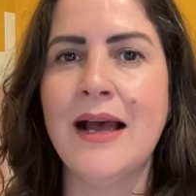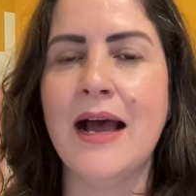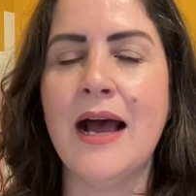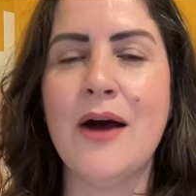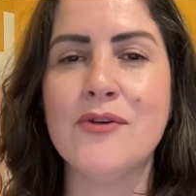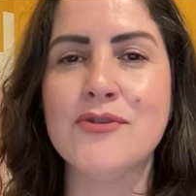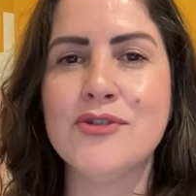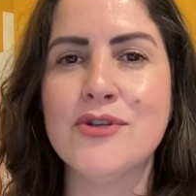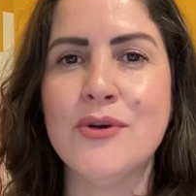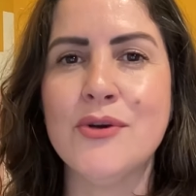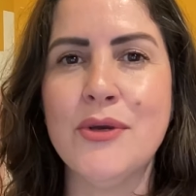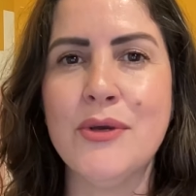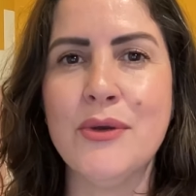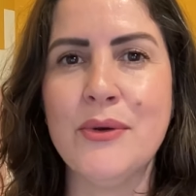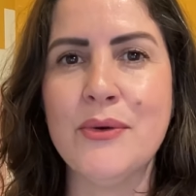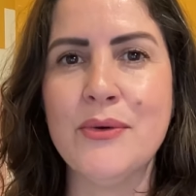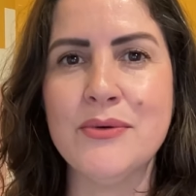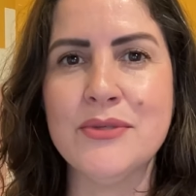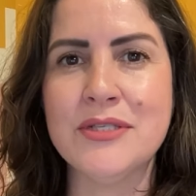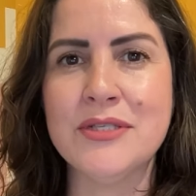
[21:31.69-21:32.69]
Also
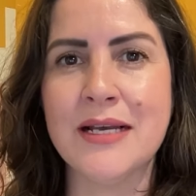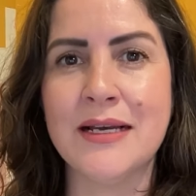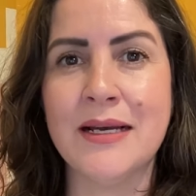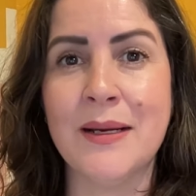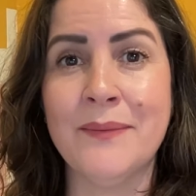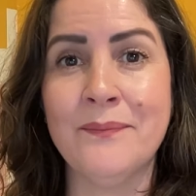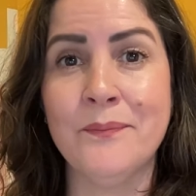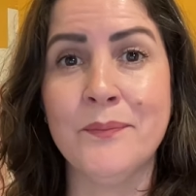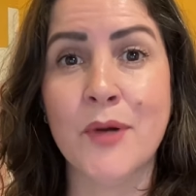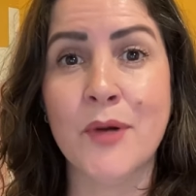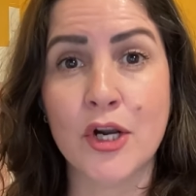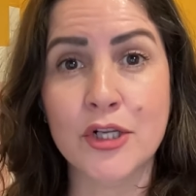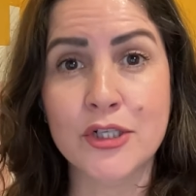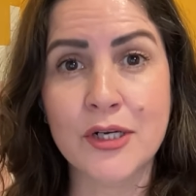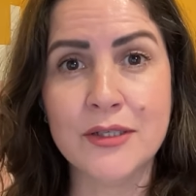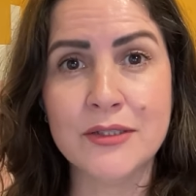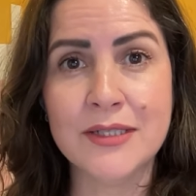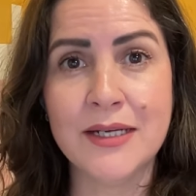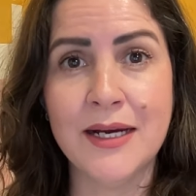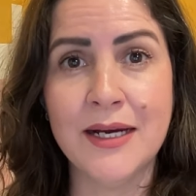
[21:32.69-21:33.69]
use
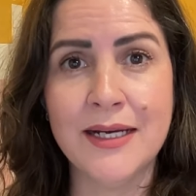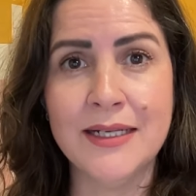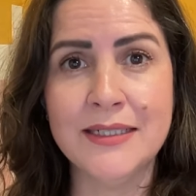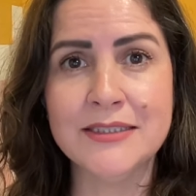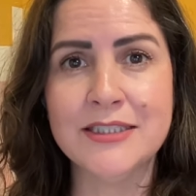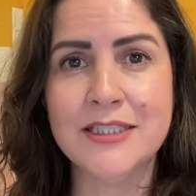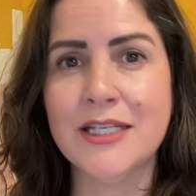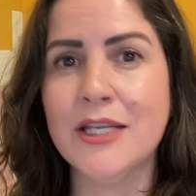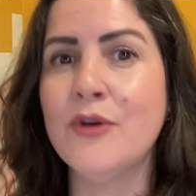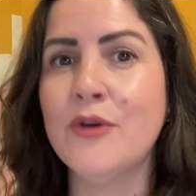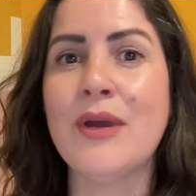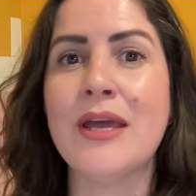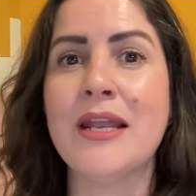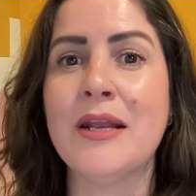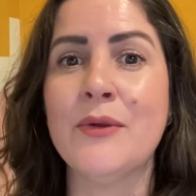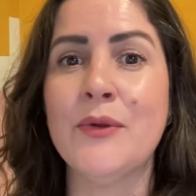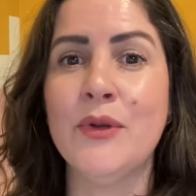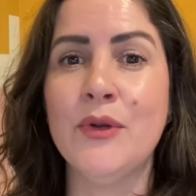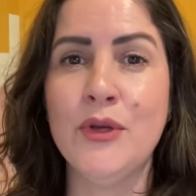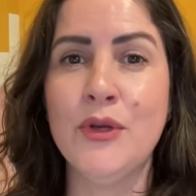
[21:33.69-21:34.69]
Product Hunt. You
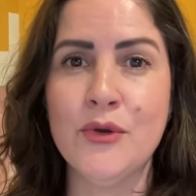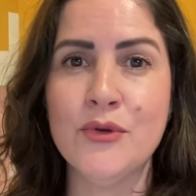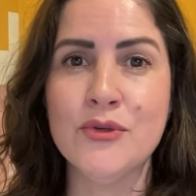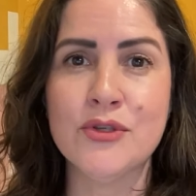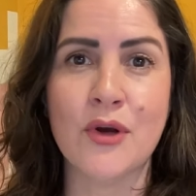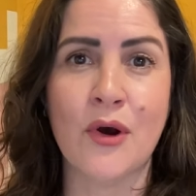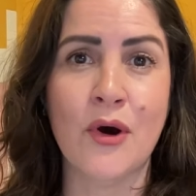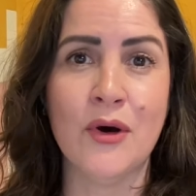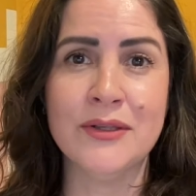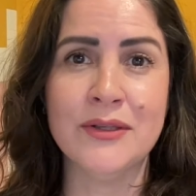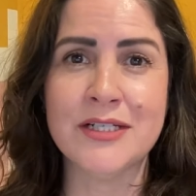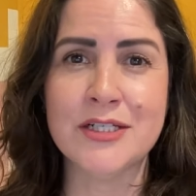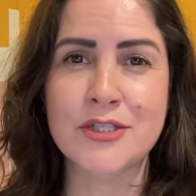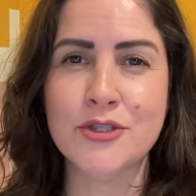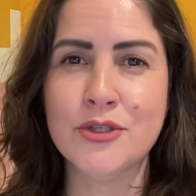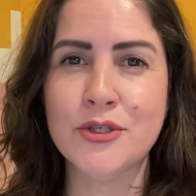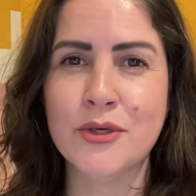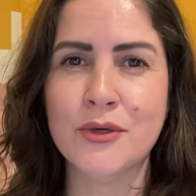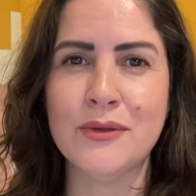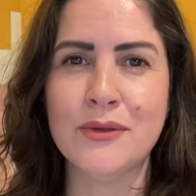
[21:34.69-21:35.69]
can use others
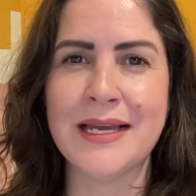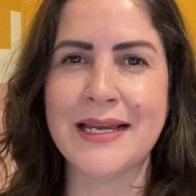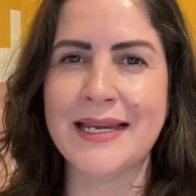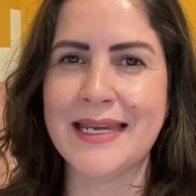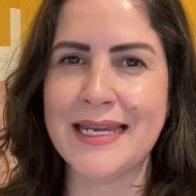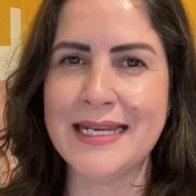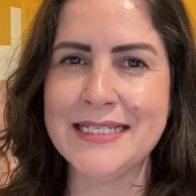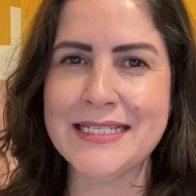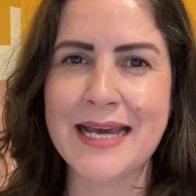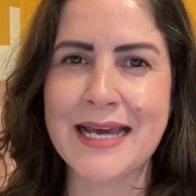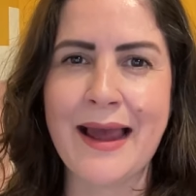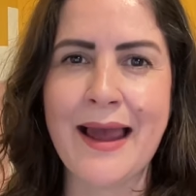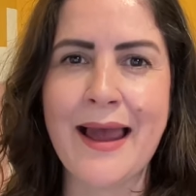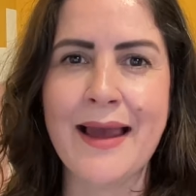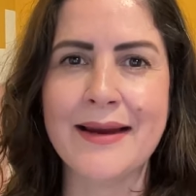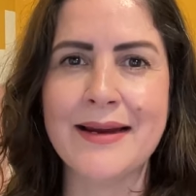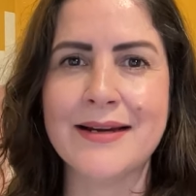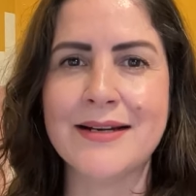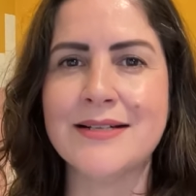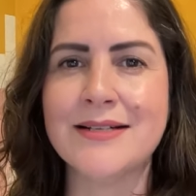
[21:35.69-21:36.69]
too, like Indie
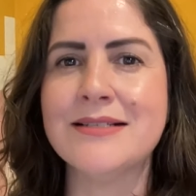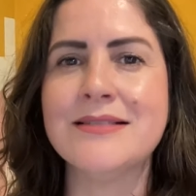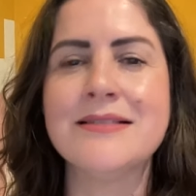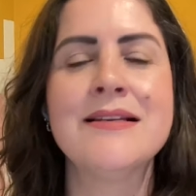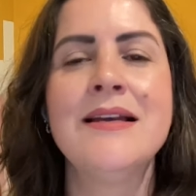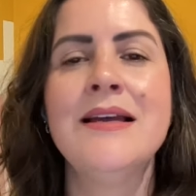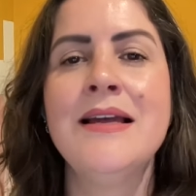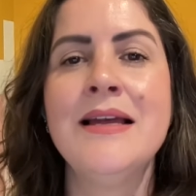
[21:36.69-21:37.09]
Hackers.